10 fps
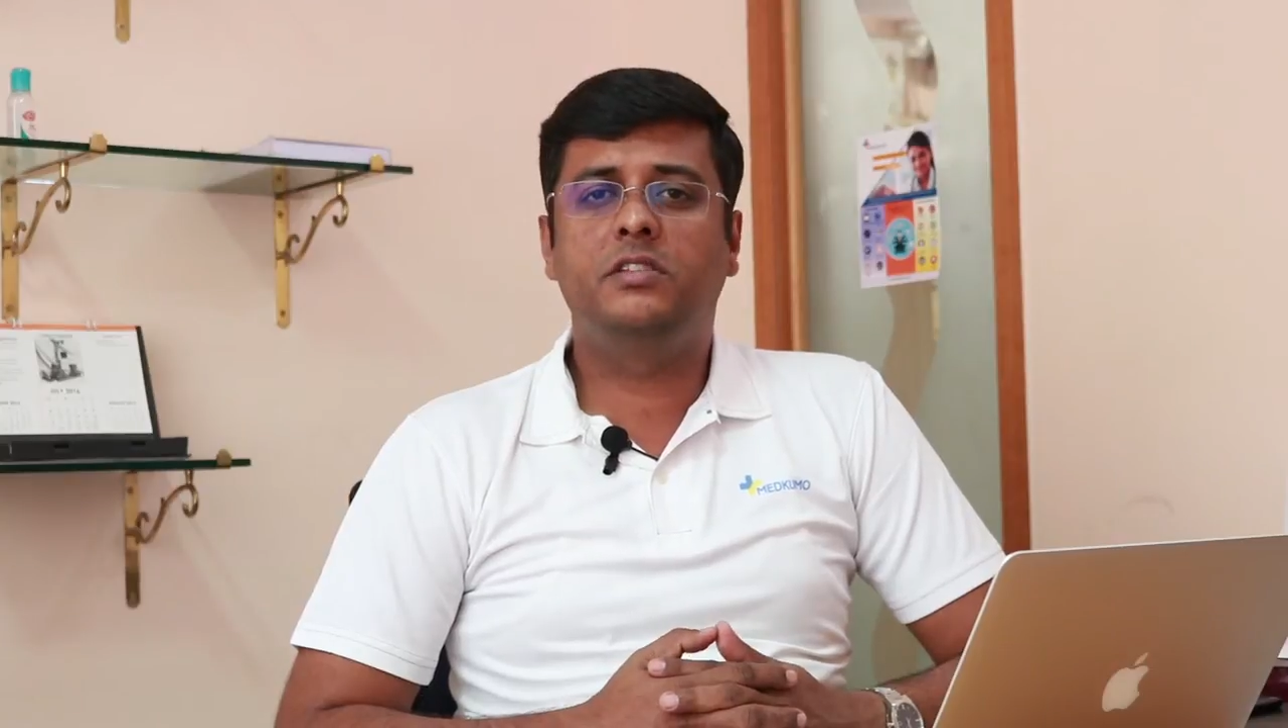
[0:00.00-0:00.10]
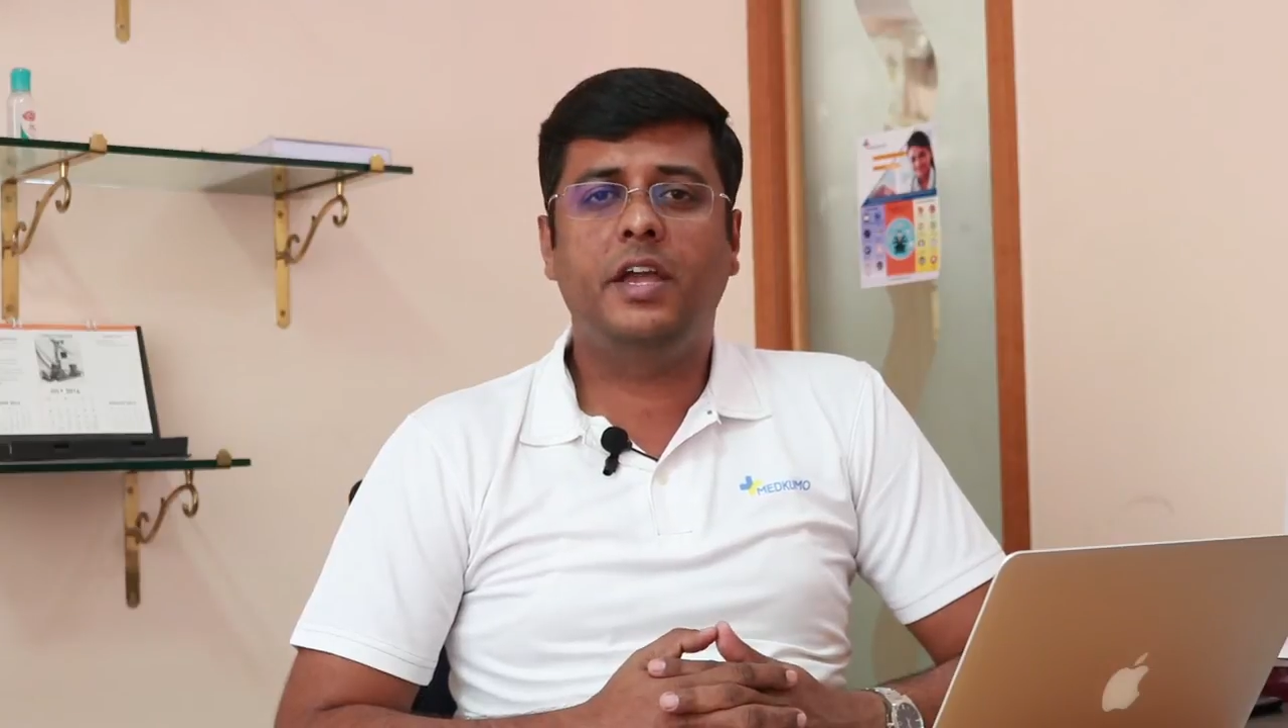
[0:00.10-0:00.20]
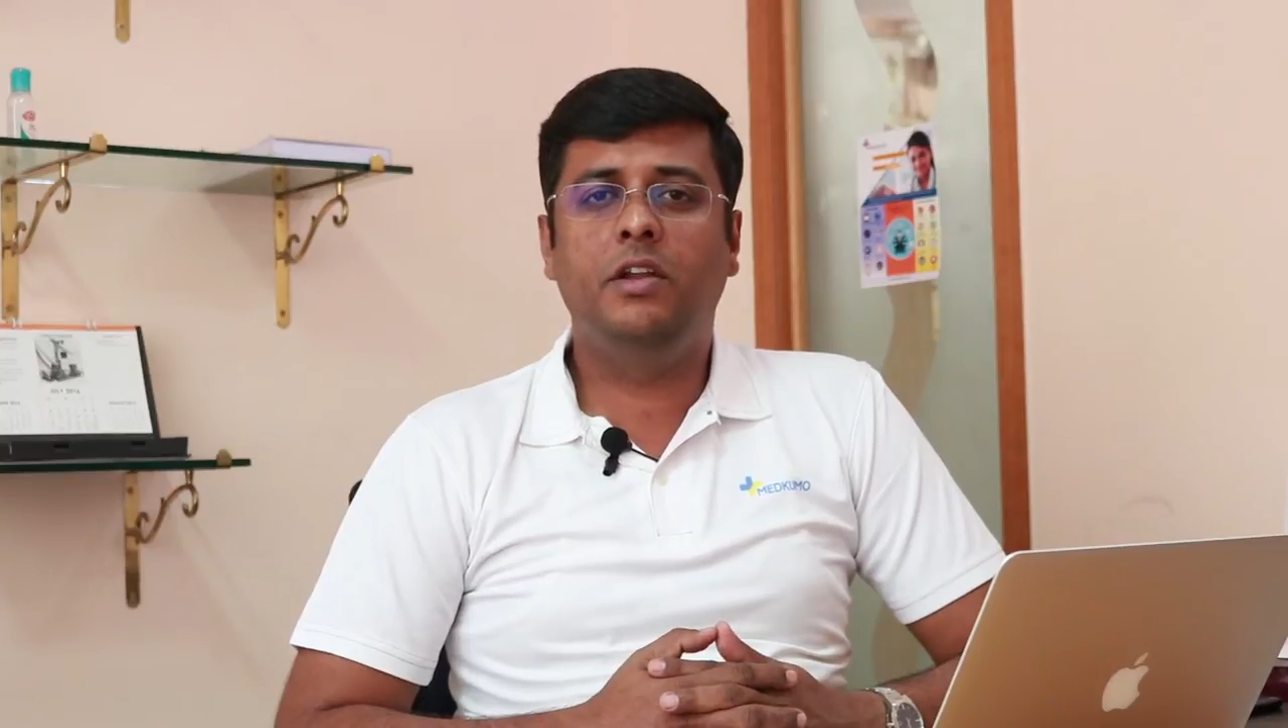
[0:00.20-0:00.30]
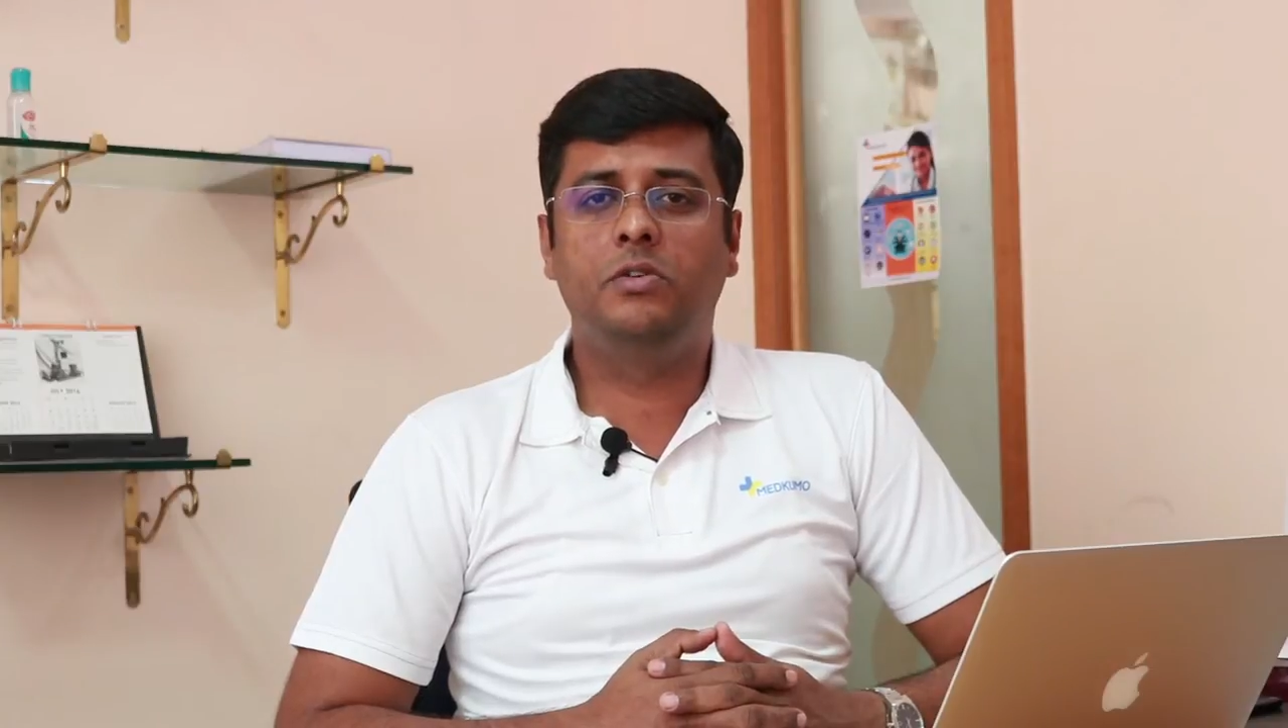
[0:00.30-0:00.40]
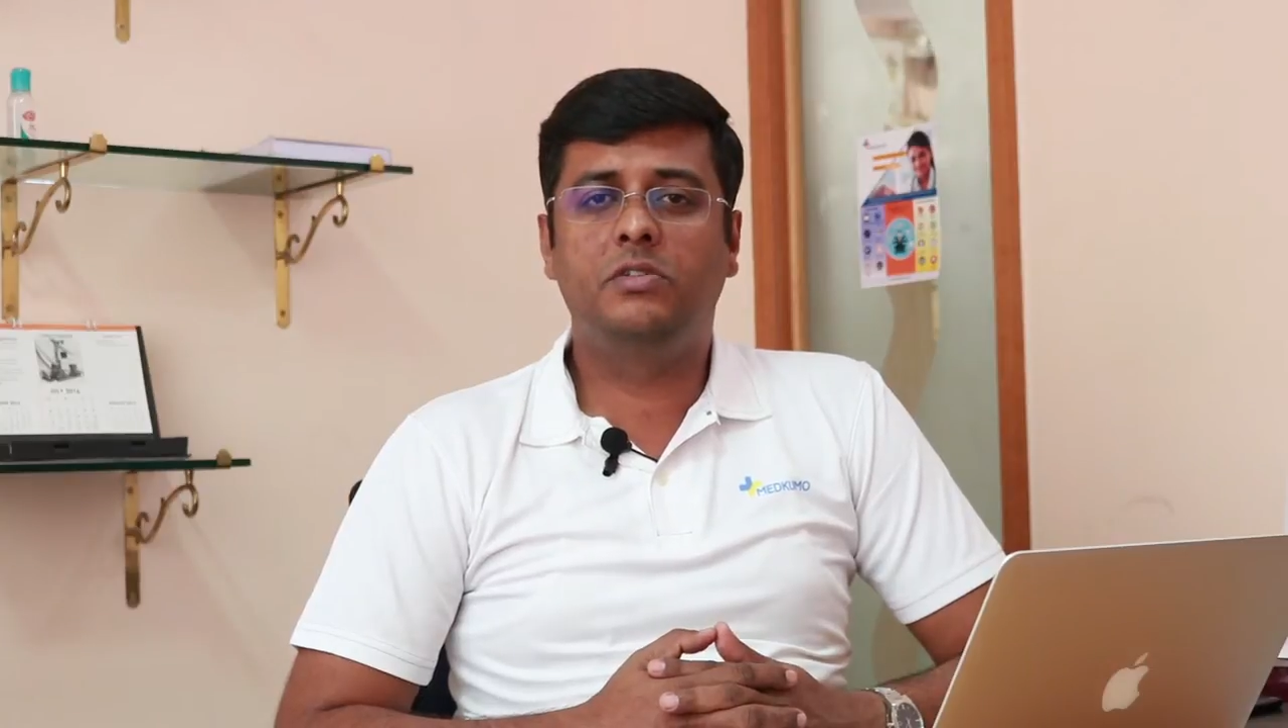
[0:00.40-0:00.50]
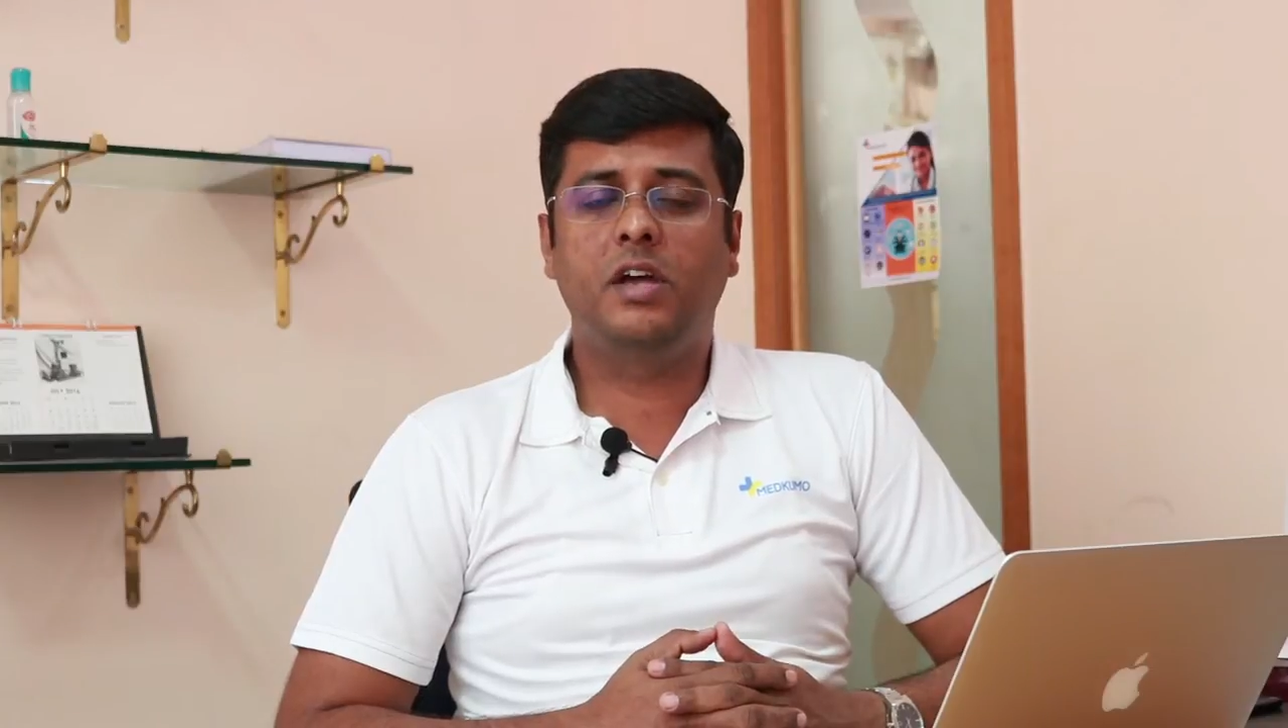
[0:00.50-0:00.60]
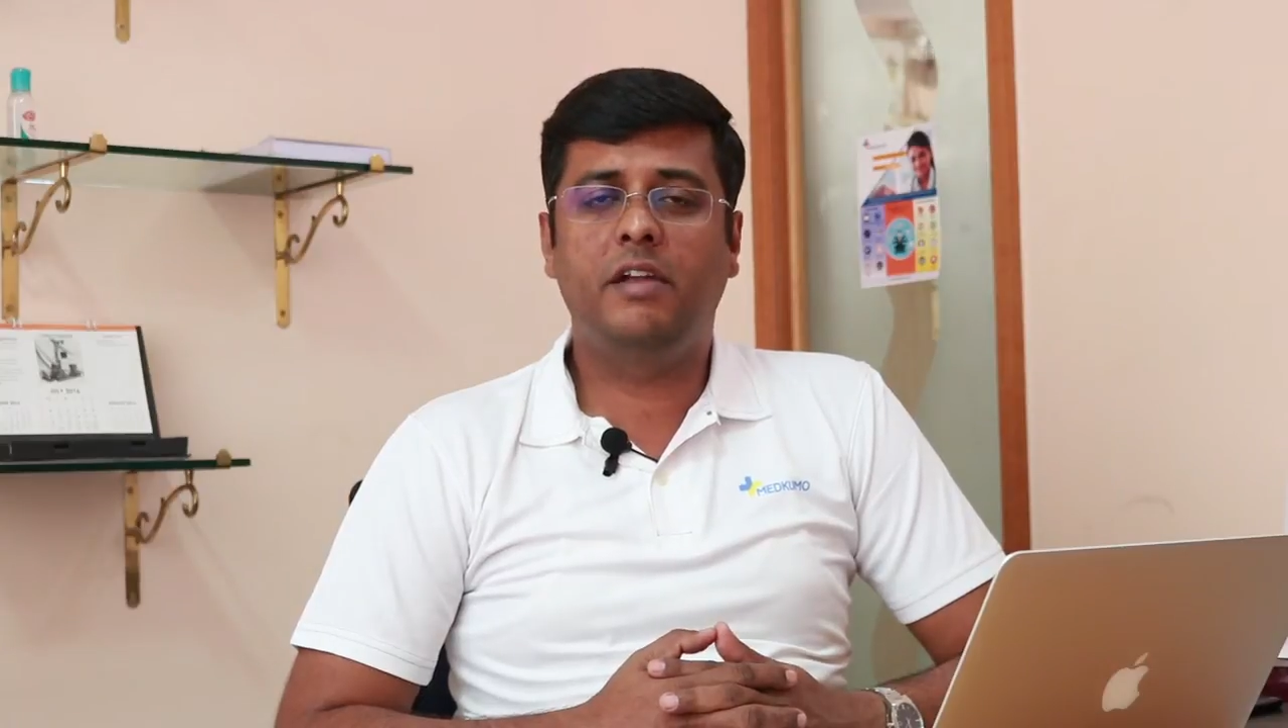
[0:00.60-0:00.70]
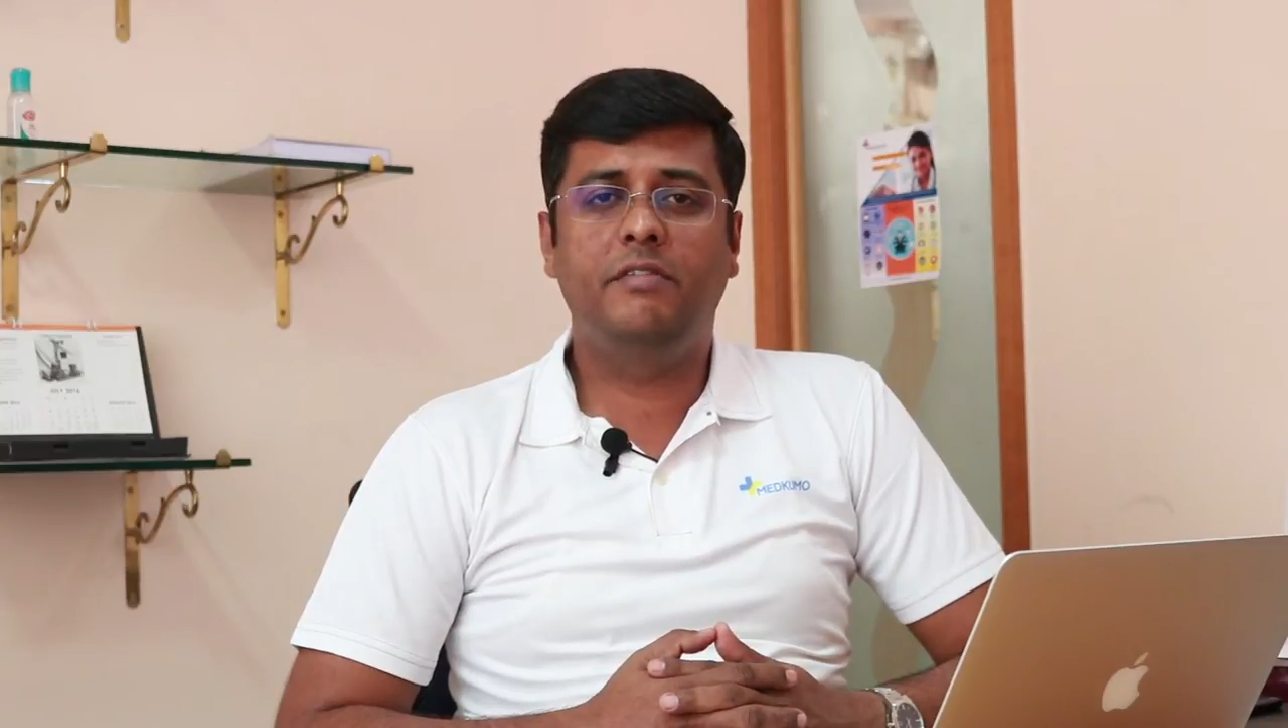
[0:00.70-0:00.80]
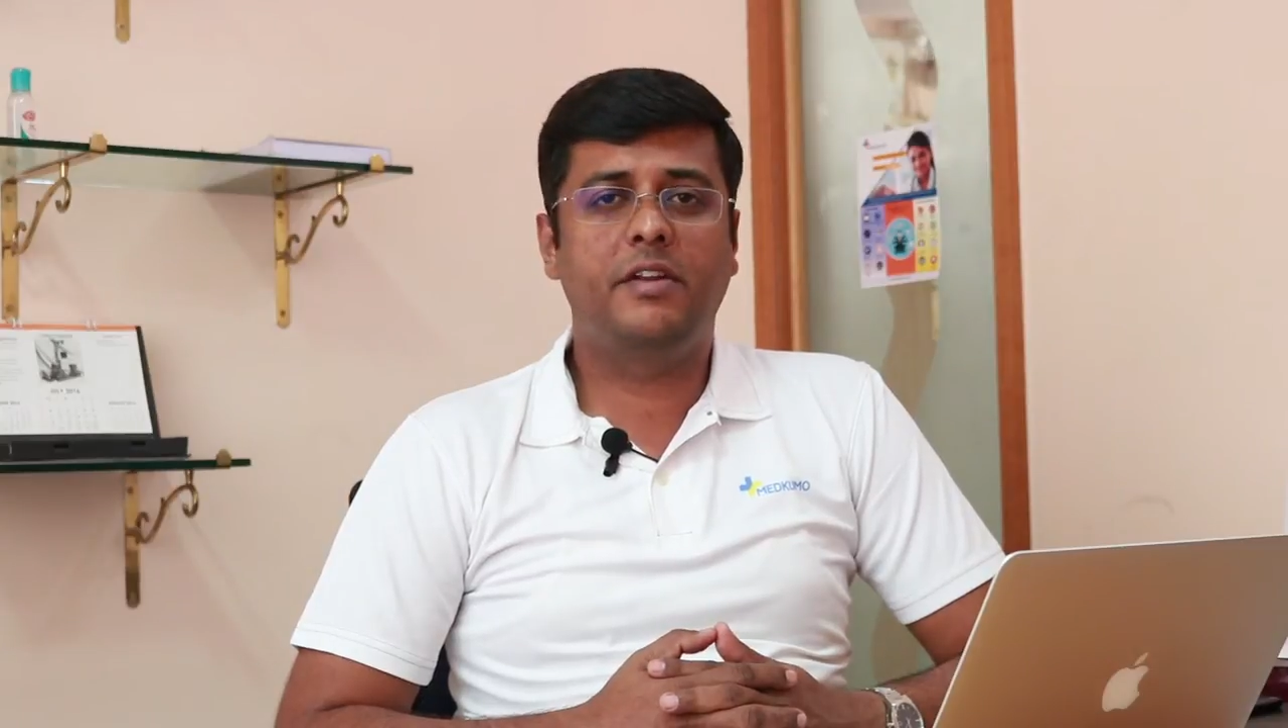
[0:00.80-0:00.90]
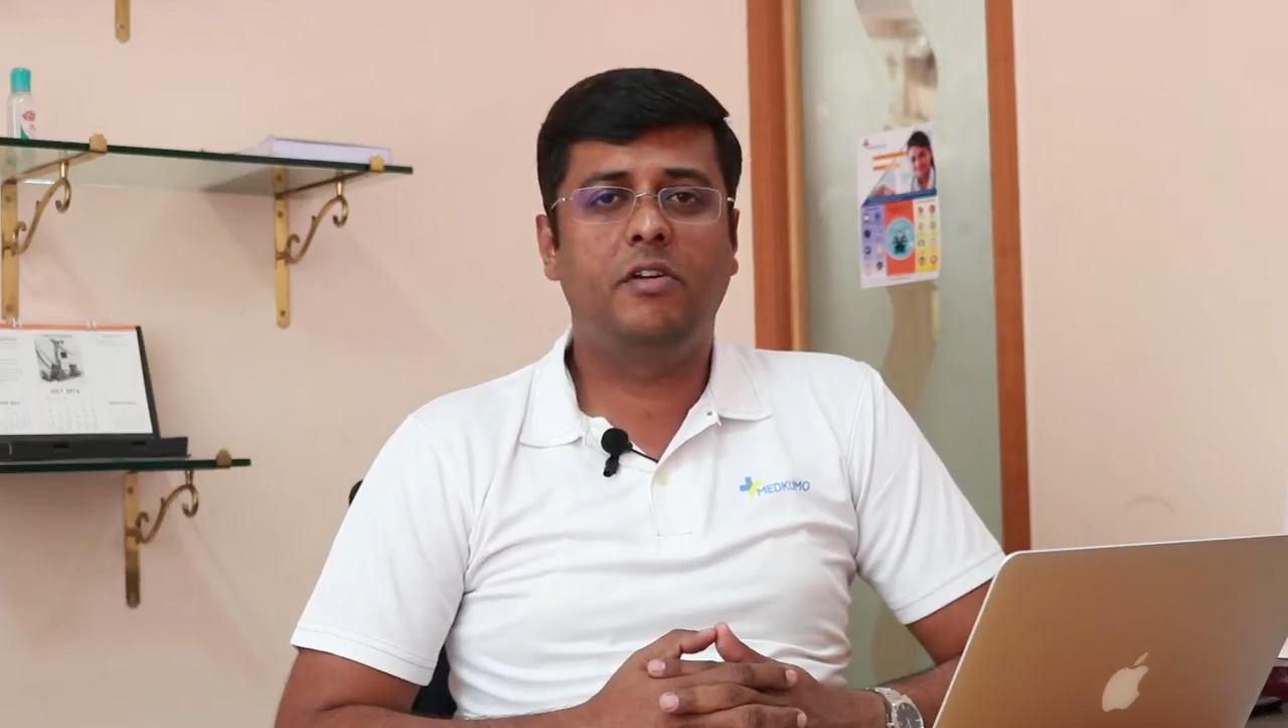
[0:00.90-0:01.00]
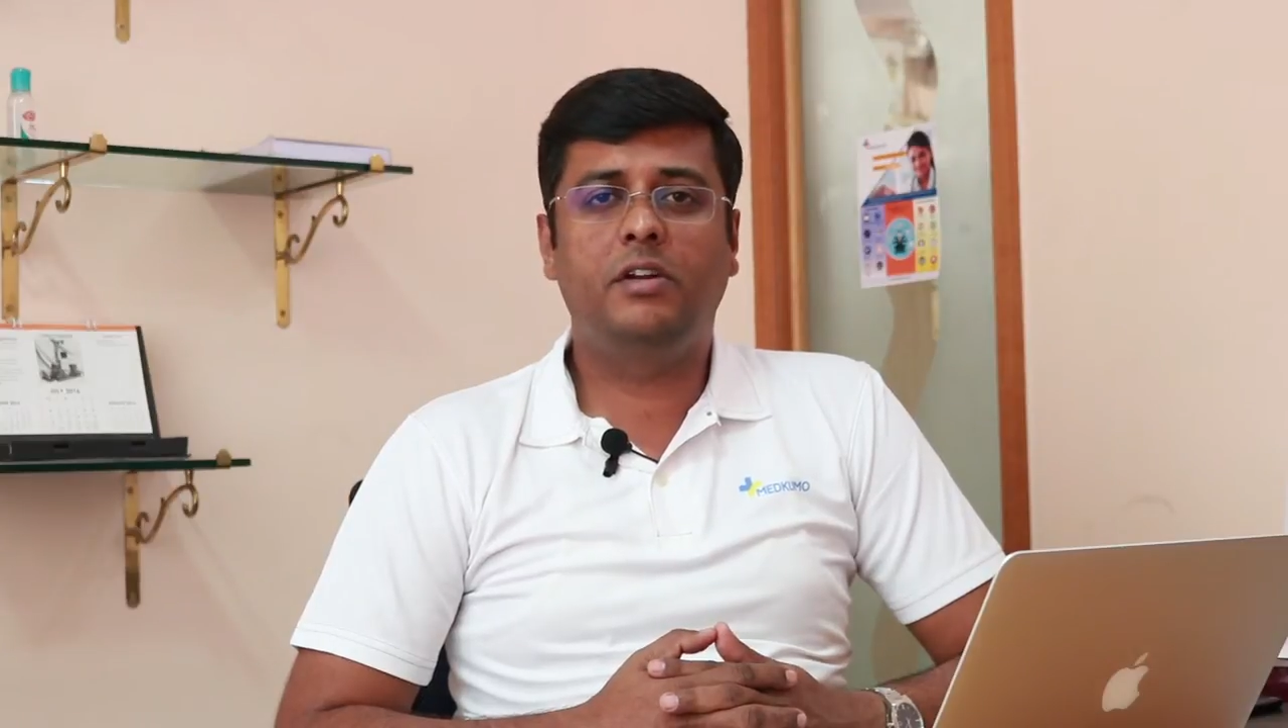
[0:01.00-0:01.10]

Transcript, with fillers: silos and were